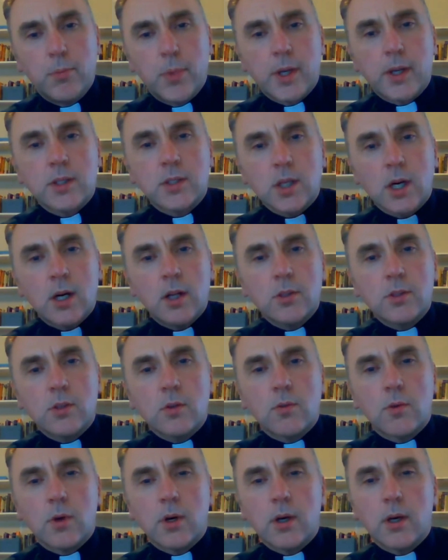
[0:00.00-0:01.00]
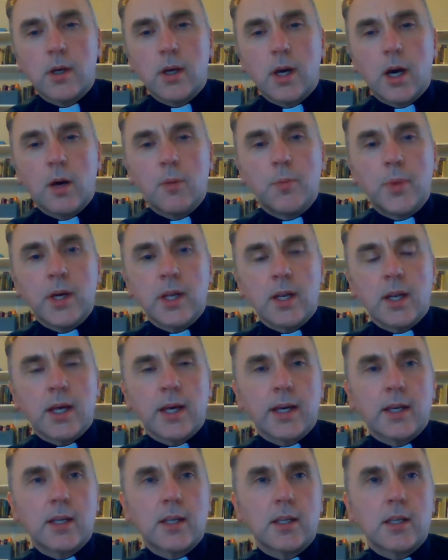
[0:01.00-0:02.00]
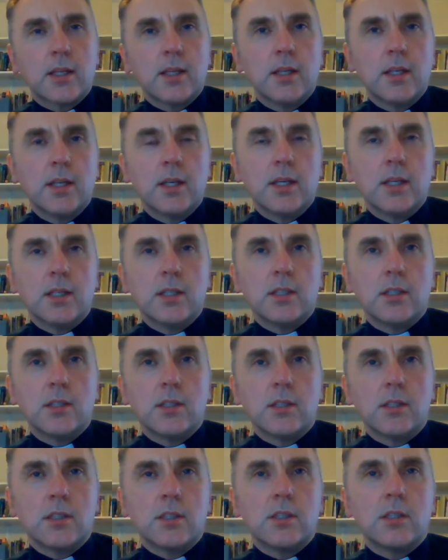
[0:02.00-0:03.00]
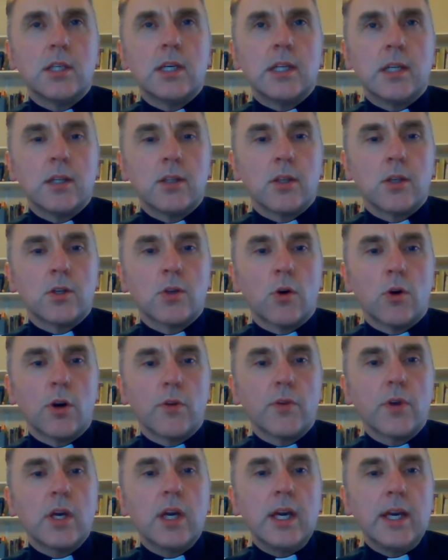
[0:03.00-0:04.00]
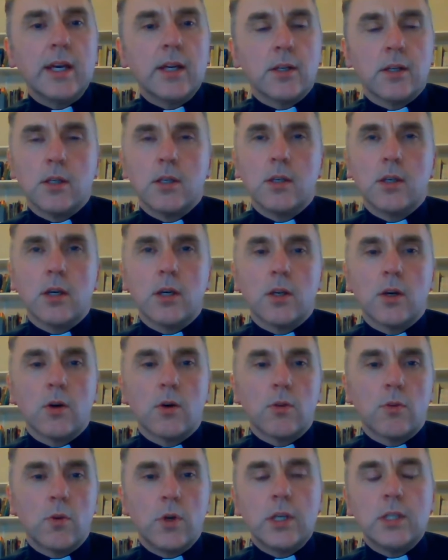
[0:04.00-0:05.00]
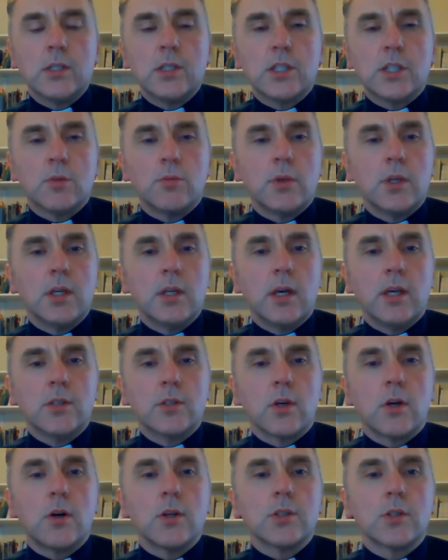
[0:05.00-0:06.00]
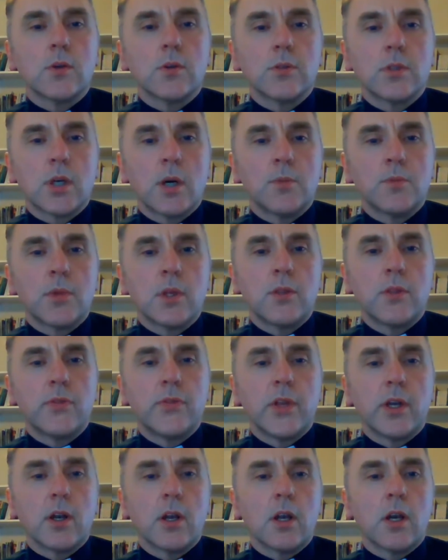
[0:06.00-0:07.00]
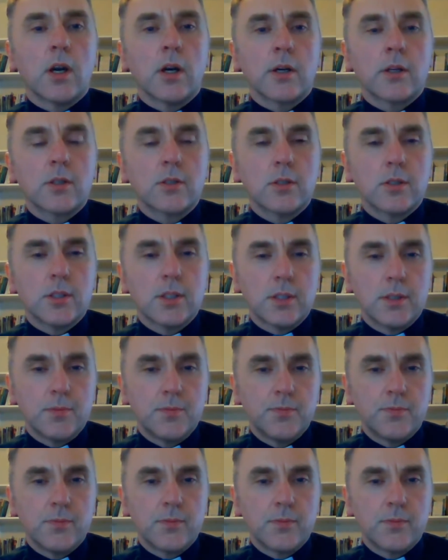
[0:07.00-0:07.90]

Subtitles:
But it's also a bit like sin at the door of Cain. You know, racism is also something that lurks.